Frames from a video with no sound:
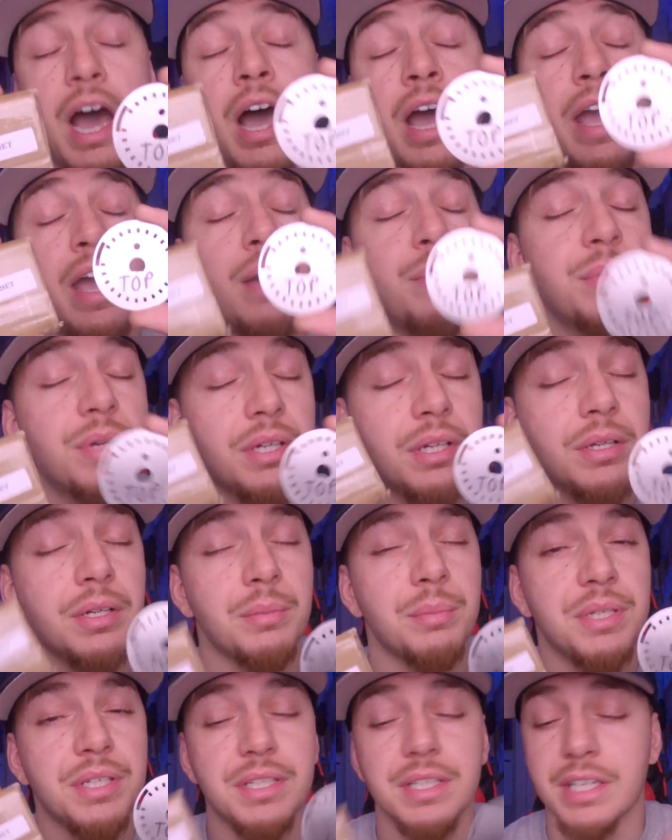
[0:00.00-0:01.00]
I am
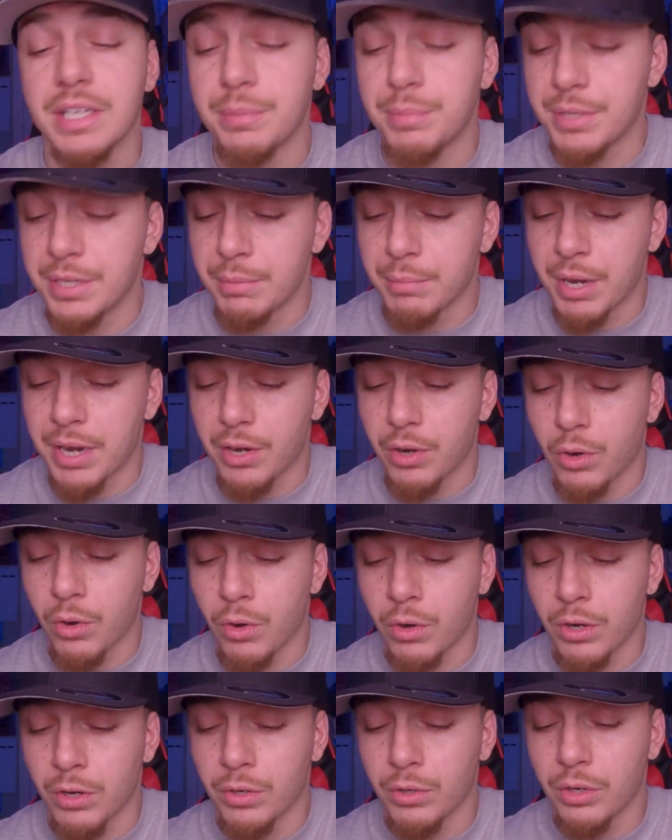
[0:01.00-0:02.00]
gonna be keeping my
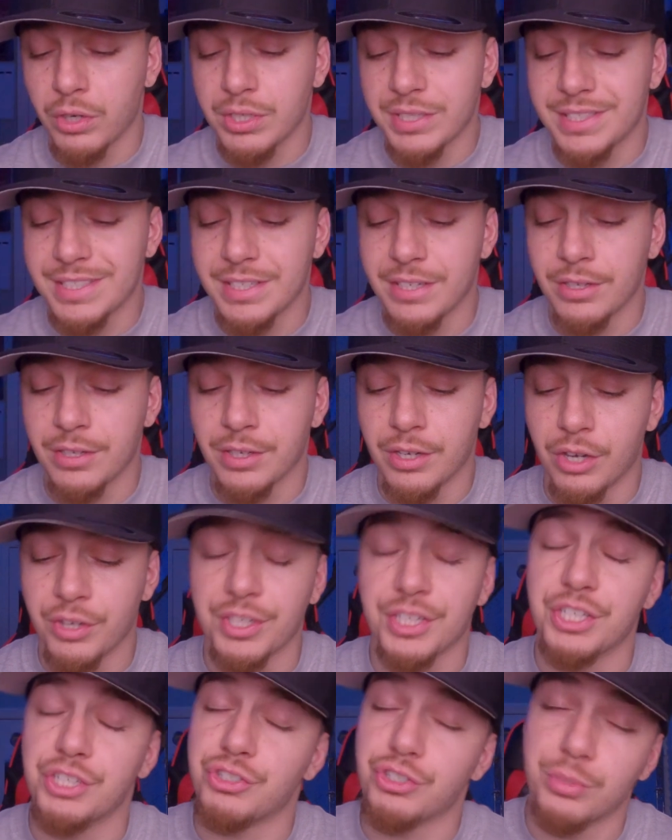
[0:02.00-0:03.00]
car uh,
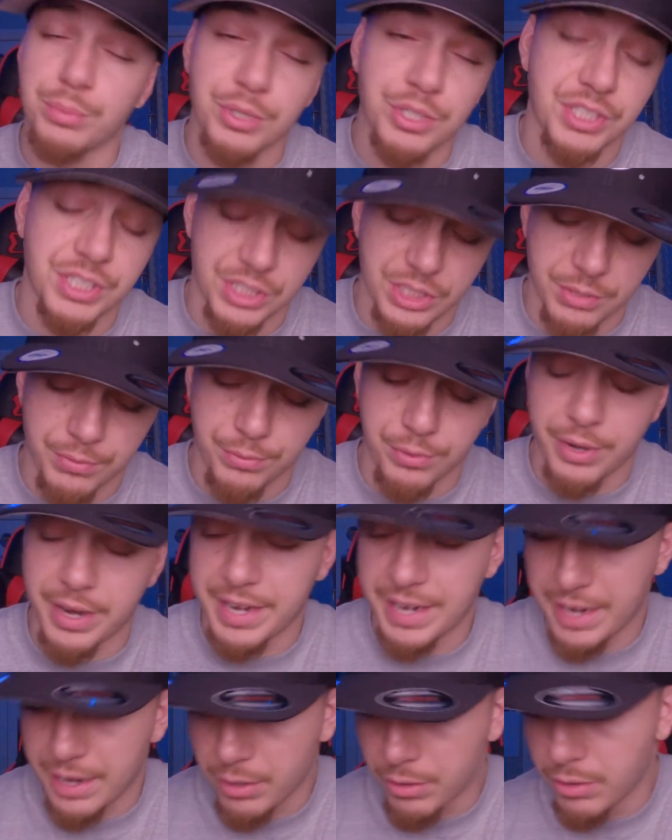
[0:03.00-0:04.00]
on the distributor system for
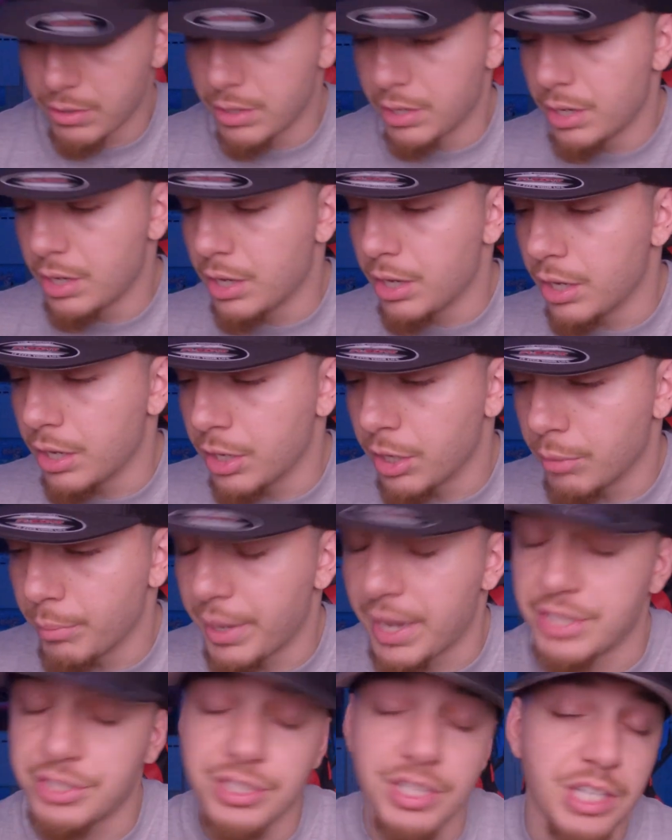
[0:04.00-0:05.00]
right now. Um,
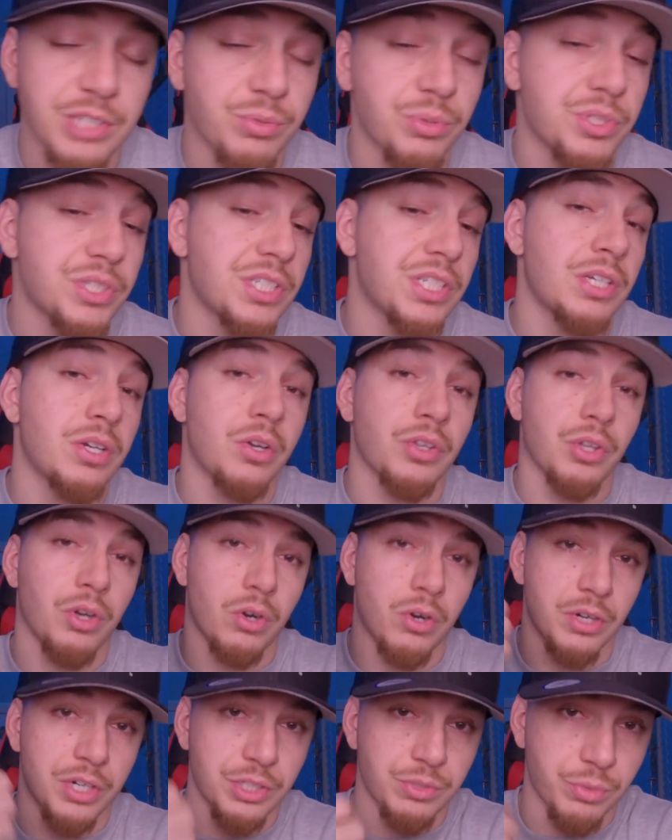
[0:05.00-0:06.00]
but as you guys will see on the
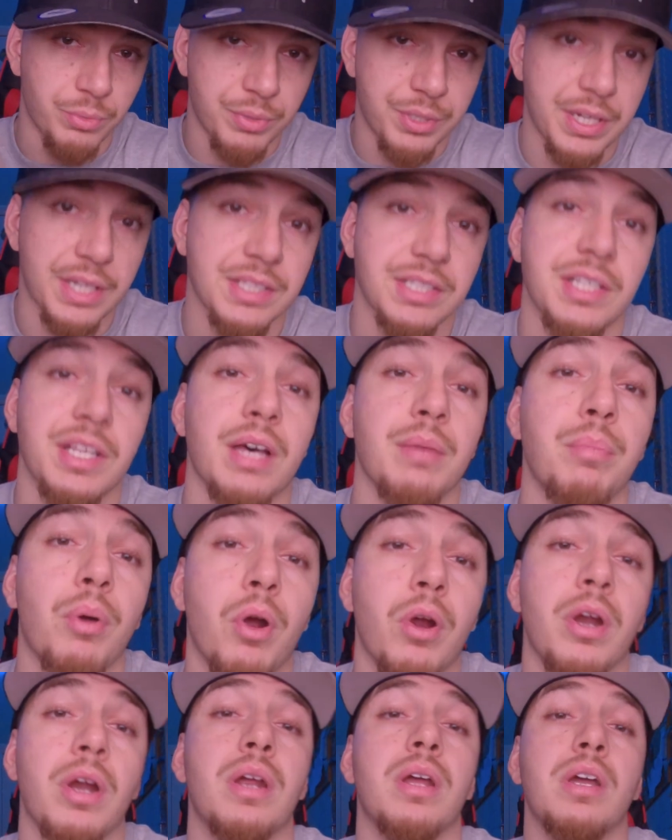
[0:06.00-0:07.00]
harness when we get to that
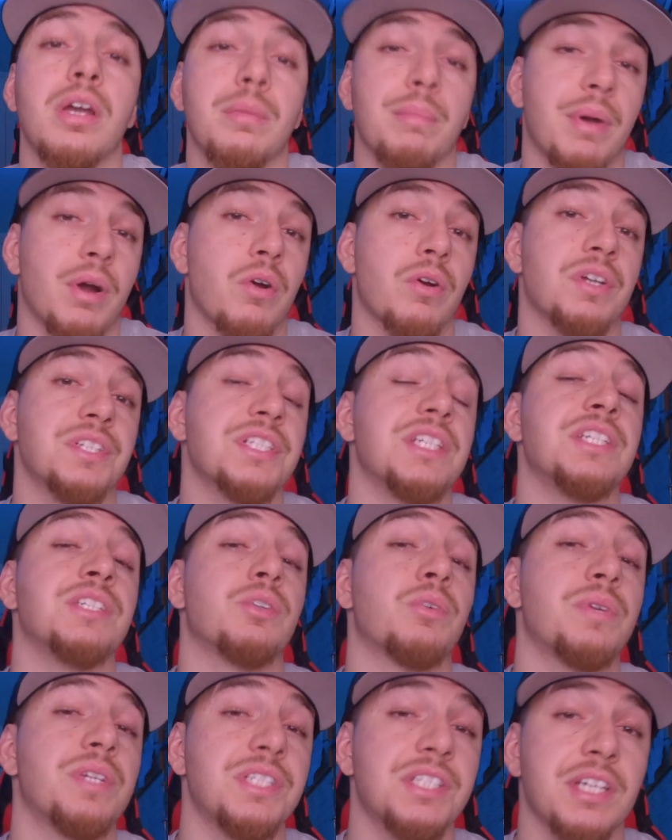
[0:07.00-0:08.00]
part, my harness is
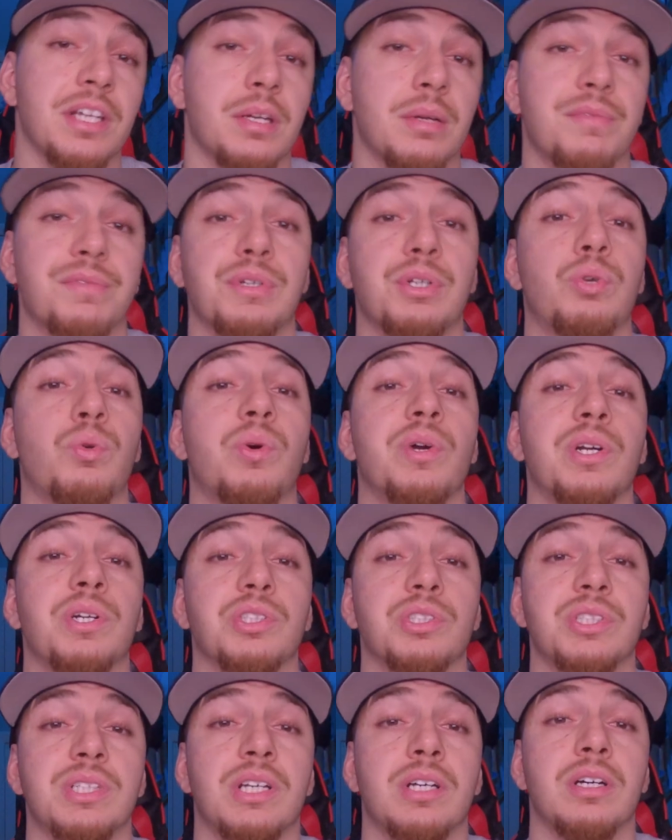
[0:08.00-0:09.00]
already set up for
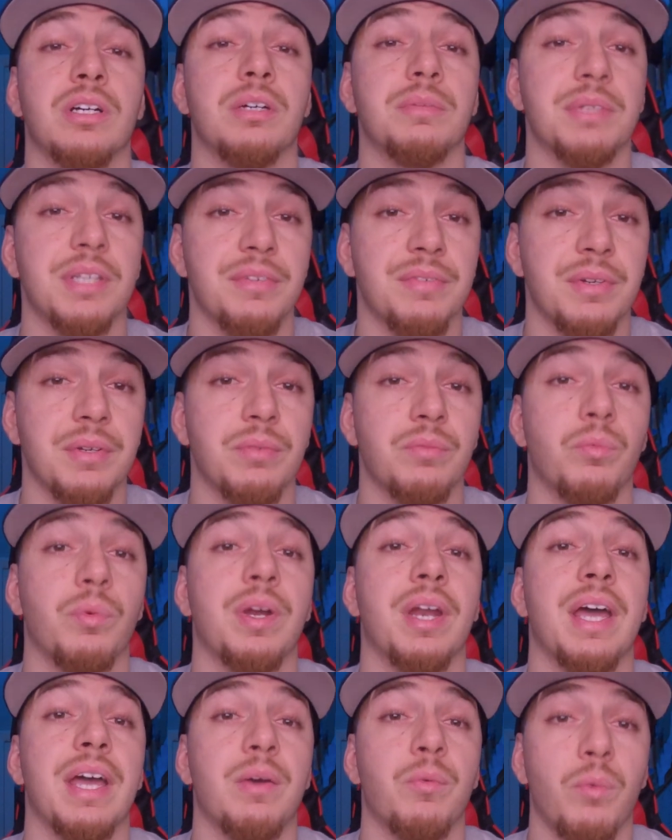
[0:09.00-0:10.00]
coils, uh, given
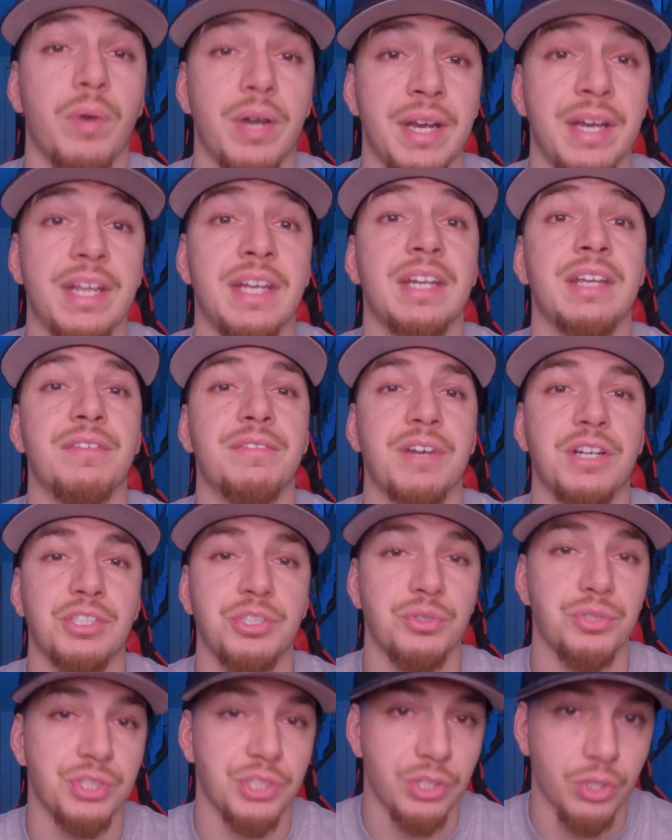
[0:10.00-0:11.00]
when I, when and if I
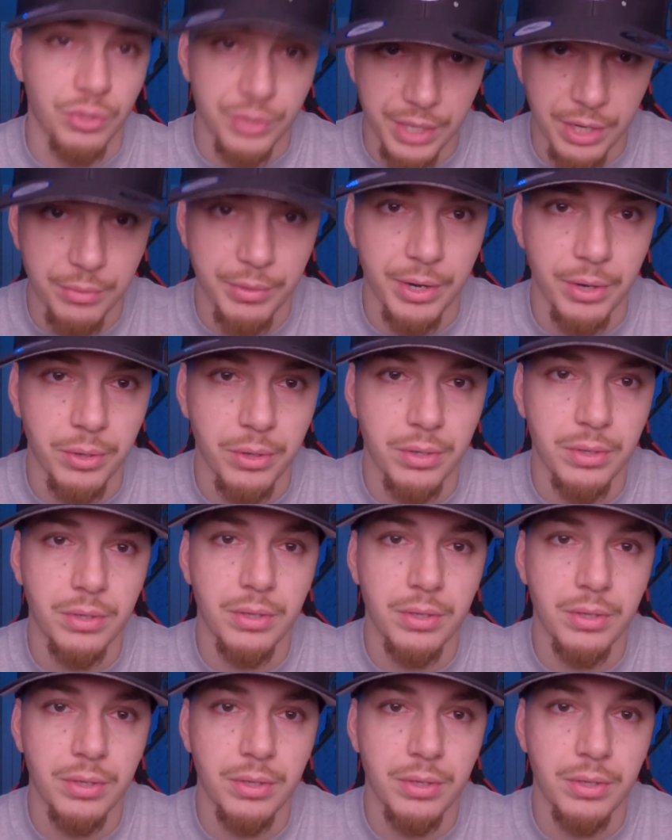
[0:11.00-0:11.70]
choose to go that route.